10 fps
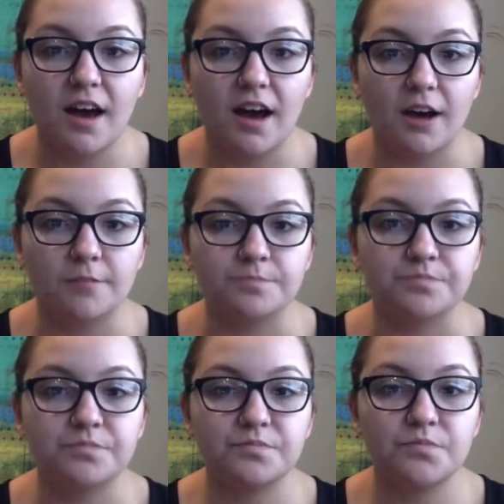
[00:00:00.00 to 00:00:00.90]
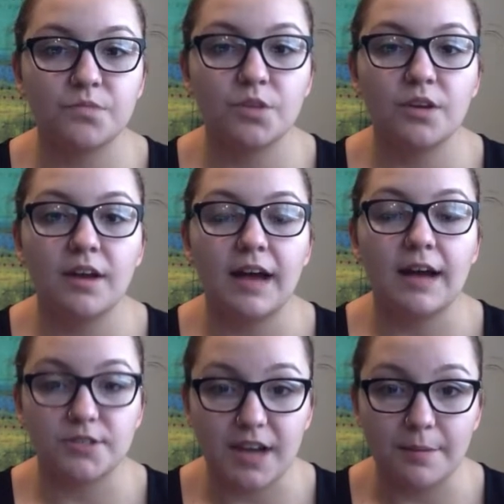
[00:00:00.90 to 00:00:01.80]

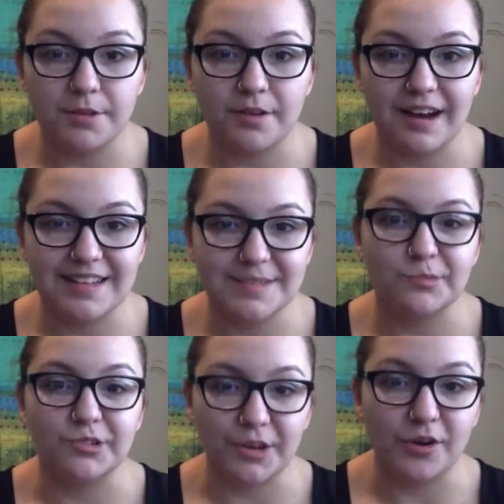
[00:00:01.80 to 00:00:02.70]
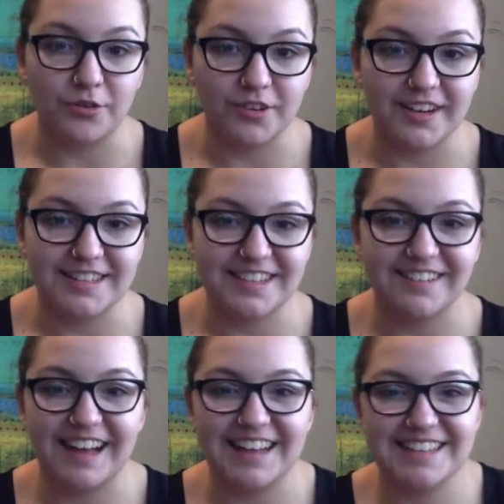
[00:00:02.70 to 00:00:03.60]
I'll stop you guys and we'll go over it as a
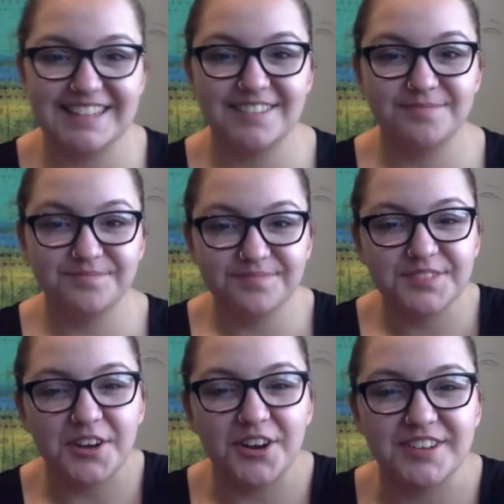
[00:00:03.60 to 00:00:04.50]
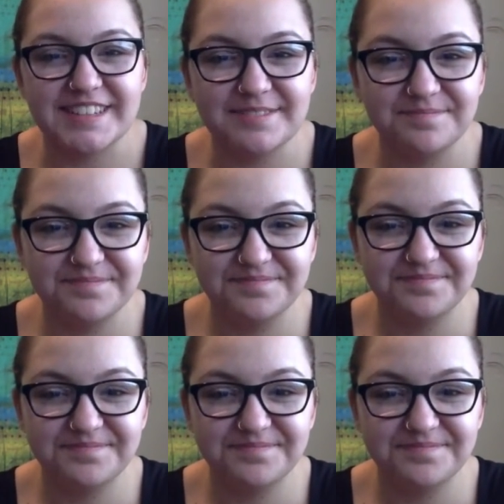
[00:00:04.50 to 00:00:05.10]
class. Awesome.